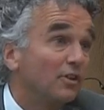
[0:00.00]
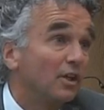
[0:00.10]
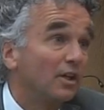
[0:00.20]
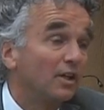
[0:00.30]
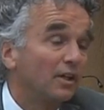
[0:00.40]
it's,
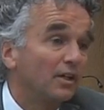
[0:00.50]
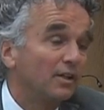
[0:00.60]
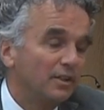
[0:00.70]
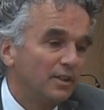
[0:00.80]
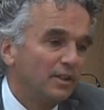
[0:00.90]

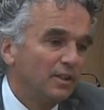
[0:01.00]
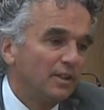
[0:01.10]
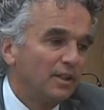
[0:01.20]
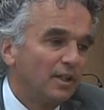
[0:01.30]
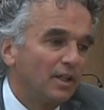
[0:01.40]
okay.
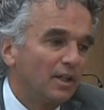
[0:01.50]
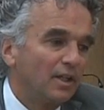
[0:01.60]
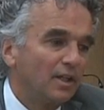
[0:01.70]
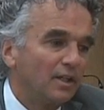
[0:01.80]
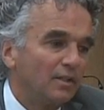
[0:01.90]
uh,
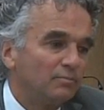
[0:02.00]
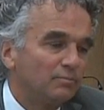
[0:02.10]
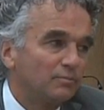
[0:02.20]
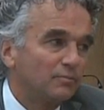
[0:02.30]
uh,